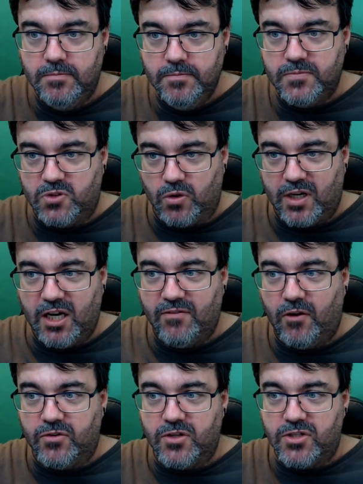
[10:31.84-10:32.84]
so kind of off
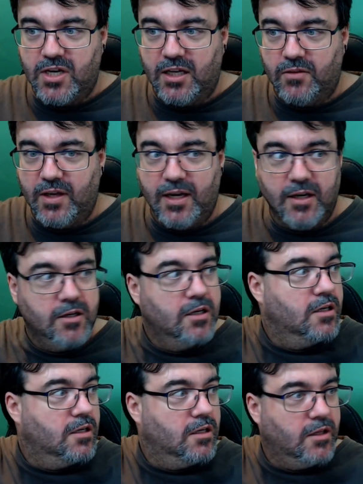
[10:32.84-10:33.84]
to the side there,
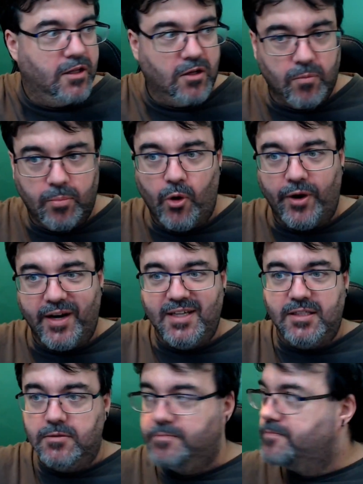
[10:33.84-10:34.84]
and that'll point in
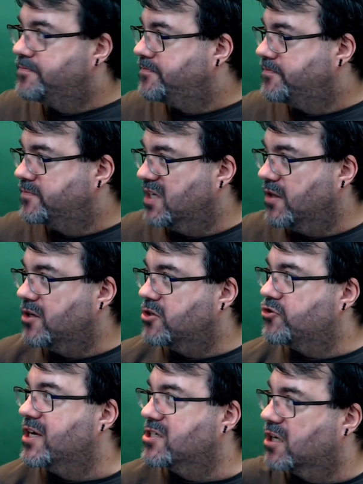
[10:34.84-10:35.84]
at this
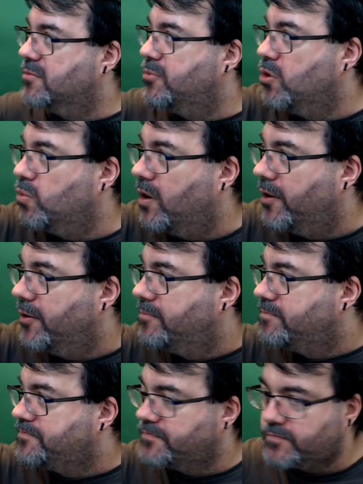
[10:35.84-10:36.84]
range. I'm going to put one
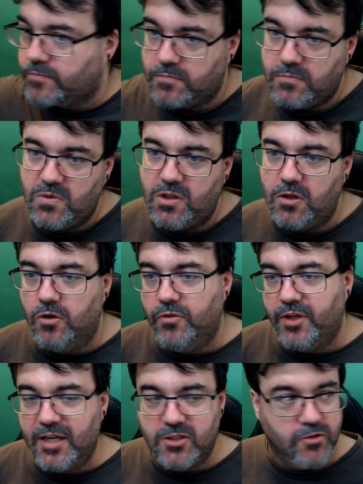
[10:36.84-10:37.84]
on
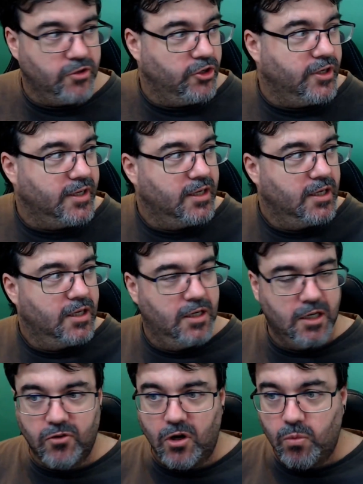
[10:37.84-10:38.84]
the edge of the unit, and
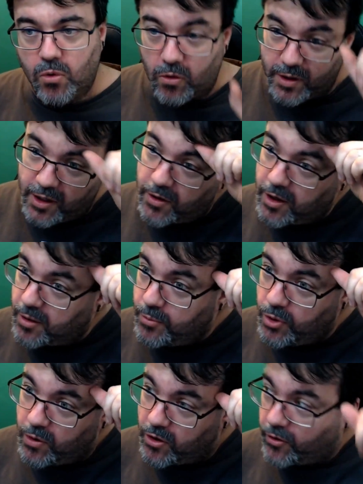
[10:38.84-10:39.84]
I've got a wall here that I can put
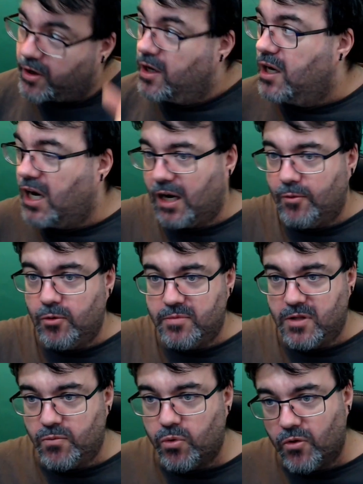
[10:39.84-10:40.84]
one on, and I'm hoping
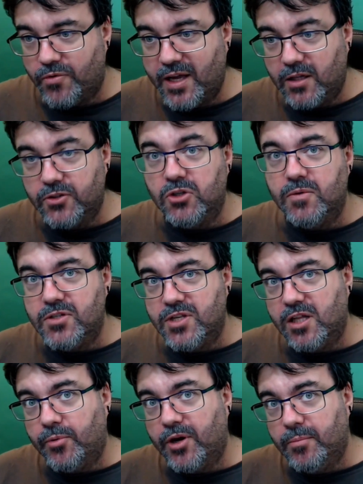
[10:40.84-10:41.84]
that what they'll do is they'll
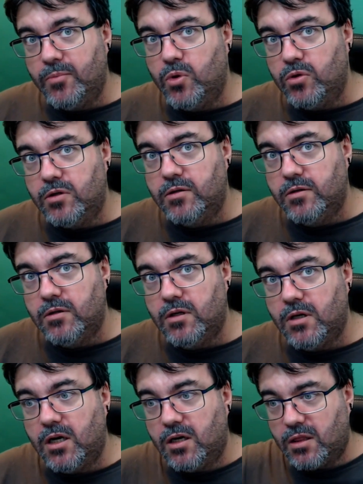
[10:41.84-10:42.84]
bring more
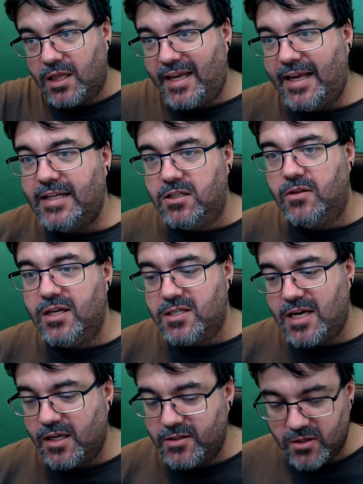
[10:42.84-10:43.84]
light into
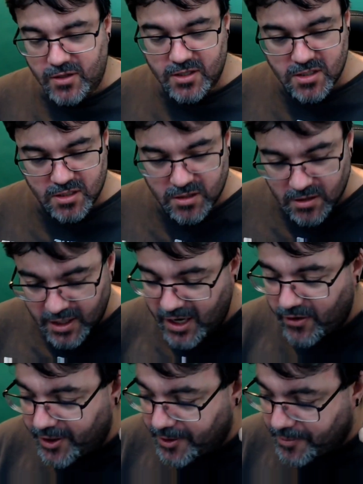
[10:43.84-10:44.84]
this area.